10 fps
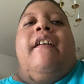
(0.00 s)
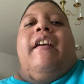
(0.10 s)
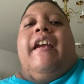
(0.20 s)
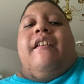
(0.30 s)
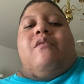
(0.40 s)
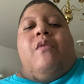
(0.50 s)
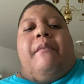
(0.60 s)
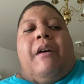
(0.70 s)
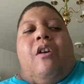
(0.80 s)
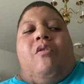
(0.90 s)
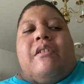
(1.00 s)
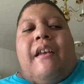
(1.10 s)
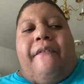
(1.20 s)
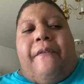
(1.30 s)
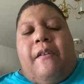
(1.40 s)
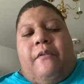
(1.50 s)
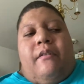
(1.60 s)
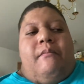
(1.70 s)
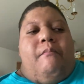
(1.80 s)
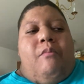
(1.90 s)
Here's one of my all-time
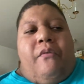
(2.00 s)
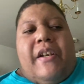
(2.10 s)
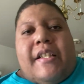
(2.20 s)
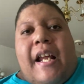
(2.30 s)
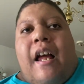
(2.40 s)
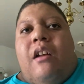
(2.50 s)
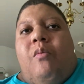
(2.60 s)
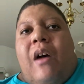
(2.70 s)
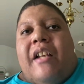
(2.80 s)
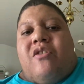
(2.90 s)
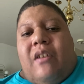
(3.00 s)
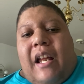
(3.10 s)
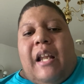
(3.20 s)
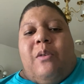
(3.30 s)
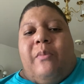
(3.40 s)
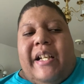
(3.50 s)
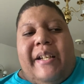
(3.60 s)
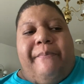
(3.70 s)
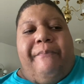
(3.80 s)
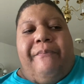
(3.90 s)
favorite movies that I could watch on
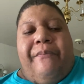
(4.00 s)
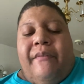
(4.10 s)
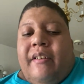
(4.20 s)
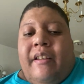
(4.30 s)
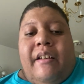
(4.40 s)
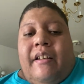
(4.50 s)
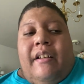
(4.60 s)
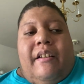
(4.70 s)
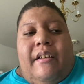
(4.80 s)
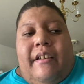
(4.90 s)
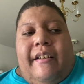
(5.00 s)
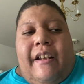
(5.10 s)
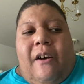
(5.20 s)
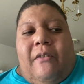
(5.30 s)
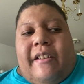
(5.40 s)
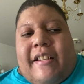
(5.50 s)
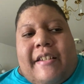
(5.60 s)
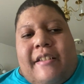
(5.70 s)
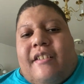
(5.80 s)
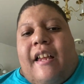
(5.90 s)
Halloween. You know,
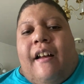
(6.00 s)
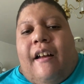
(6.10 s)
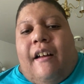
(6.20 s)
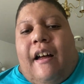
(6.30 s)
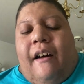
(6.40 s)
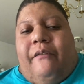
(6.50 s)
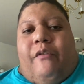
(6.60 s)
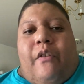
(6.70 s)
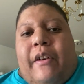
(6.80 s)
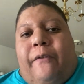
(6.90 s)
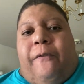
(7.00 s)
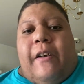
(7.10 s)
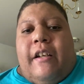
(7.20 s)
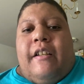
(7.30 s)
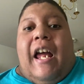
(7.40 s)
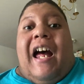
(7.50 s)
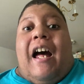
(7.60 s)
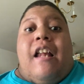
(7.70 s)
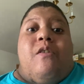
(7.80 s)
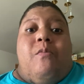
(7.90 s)
this is a very fun
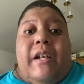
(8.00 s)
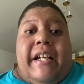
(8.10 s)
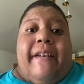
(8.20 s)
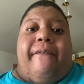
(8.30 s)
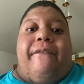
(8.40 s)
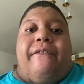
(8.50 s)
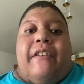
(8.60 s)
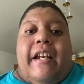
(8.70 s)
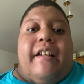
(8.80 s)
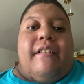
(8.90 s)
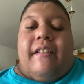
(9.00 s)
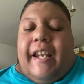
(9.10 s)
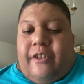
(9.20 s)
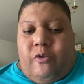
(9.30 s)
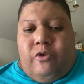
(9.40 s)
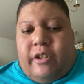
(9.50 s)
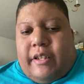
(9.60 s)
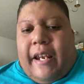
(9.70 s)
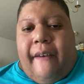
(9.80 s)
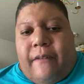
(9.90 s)
Halloween flick that you
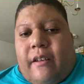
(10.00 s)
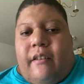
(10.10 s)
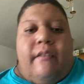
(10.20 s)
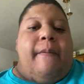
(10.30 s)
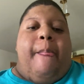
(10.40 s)
just have to